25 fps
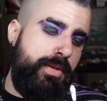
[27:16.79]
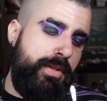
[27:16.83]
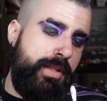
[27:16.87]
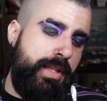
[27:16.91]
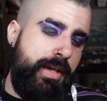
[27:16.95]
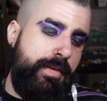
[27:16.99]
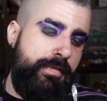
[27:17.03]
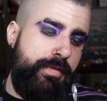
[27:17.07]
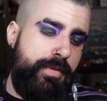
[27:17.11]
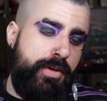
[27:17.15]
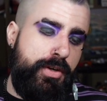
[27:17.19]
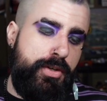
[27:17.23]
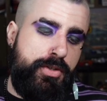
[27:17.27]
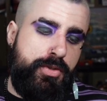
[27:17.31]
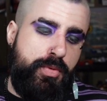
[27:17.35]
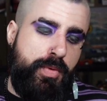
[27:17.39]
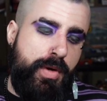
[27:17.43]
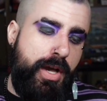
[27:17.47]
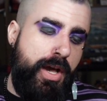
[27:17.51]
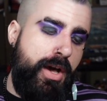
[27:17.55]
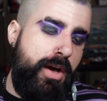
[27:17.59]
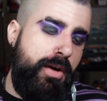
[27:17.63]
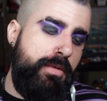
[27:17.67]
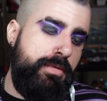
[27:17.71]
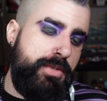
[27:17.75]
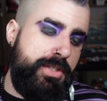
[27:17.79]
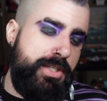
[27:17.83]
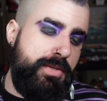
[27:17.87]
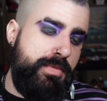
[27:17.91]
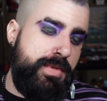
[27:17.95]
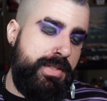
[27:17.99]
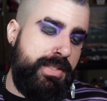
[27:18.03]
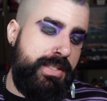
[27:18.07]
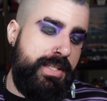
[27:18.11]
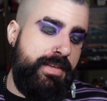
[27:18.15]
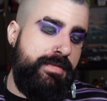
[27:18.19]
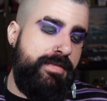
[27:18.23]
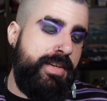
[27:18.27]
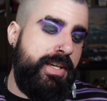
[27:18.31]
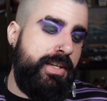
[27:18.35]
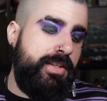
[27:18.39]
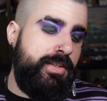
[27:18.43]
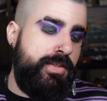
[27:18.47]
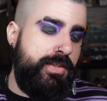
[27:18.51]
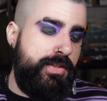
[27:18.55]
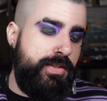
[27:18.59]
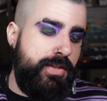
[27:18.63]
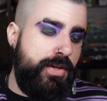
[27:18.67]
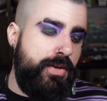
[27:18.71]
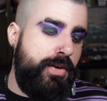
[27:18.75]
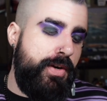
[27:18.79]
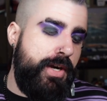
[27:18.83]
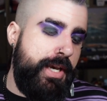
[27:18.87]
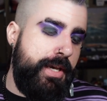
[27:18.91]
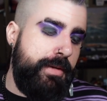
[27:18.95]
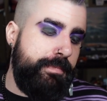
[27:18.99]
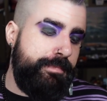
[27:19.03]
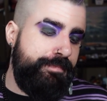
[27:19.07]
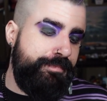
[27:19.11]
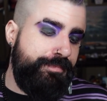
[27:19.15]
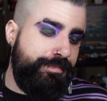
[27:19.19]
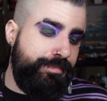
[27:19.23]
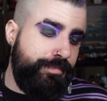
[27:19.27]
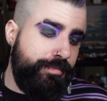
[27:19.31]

11 or 12. She was living in Surrey.